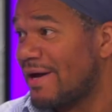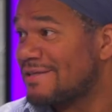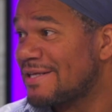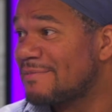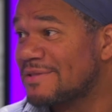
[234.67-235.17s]
I'll
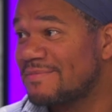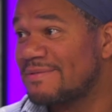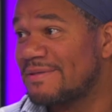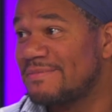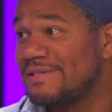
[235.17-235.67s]
tell them
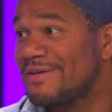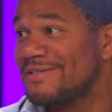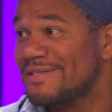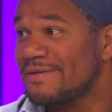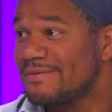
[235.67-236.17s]
some
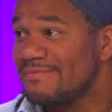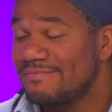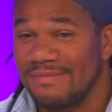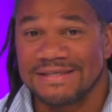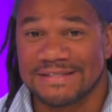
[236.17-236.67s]
seriously
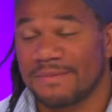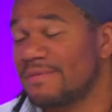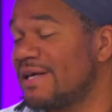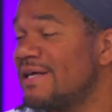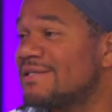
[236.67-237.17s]
messed up
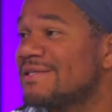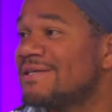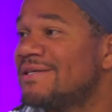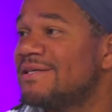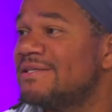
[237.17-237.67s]
things
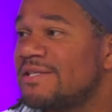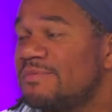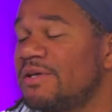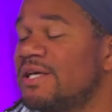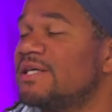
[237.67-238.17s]

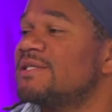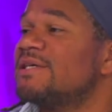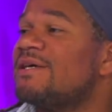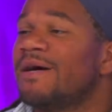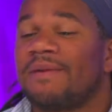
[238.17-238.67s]
just because
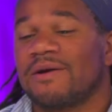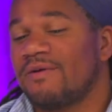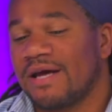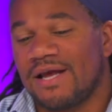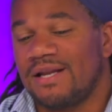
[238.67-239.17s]
I'm like,
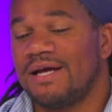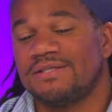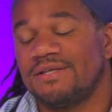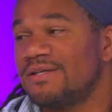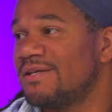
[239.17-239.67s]
well, I can't lie
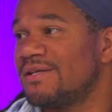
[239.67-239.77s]
to you.